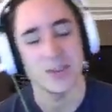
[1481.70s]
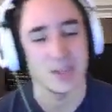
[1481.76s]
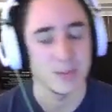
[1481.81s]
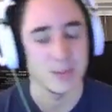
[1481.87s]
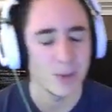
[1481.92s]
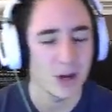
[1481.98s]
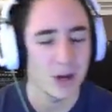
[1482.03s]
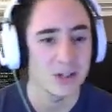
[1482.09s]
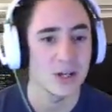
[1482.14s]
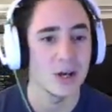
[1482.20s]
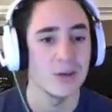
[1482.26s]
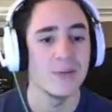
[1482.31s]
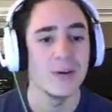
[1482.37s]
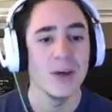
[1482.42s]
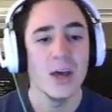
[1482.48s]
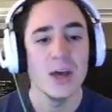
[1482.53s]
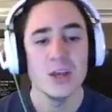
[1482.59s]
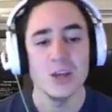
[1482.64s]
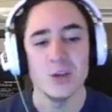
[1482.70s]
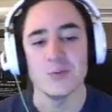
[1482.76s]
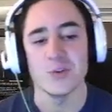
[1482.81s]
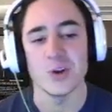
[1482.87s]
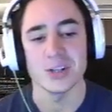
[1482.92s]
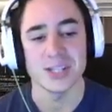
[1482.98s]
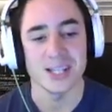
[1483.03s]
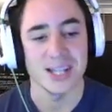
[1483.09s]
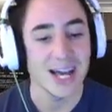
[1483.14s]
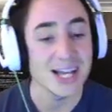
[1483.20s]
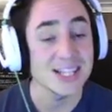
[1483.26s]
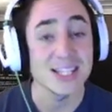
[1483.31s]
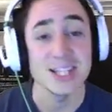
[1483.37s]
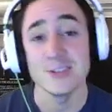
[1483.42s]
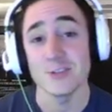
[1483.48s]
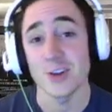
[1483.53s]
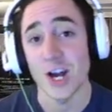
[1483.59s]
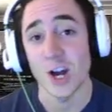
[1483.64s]
Molotov. You've got
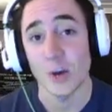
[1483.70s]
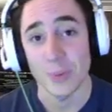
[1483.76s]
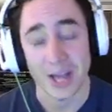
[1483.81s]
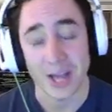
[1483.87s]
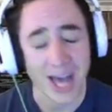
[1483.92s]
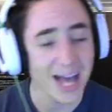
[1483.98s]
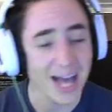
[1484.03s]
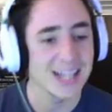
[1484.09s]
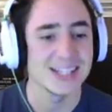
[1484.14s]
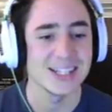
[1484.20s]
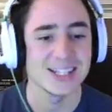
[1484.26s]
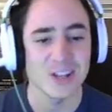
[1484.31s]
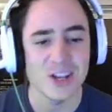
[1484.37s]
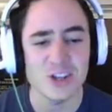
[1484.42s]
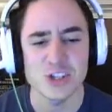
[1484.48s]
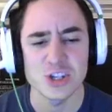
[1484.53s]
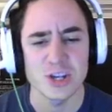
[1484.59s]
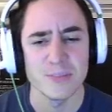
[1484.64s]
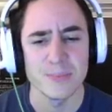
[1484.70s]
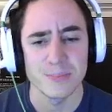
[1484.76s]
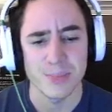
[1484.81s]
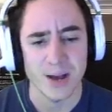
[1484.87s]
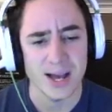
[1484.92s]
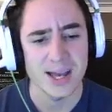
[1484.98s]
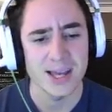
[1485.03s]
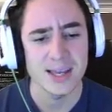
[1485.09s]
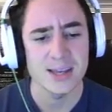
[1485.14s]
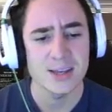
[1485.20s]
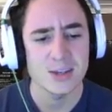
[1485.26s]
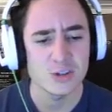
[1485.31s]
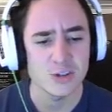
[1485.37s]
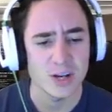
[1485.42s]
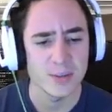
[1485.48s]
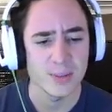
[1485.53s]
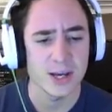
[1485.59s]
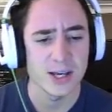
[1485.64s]
tenacity, you've got helping hands. There's lots you can buy.
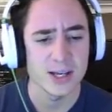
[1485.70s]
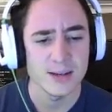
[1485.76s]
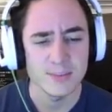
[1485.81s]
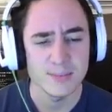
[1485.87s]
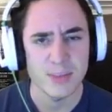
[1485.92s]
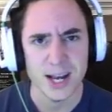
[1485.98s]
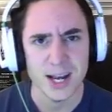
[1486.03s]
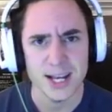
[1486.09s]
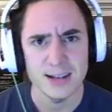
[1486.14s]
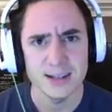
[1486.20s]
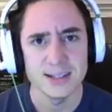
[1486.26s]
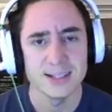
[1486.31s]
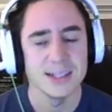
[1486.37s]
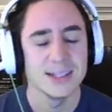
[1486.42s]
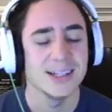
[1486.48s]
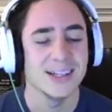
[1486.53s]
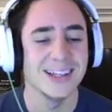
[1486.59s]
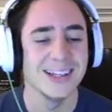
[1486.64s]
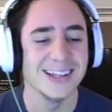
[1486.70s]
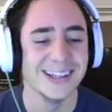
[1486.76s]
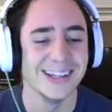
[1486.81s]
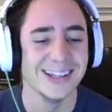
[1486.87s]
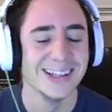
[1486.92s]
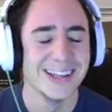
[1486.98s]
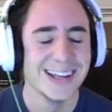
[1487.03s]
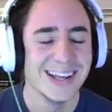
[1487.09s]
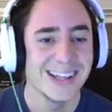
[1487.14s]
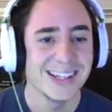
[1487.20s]
Streamer, buy it.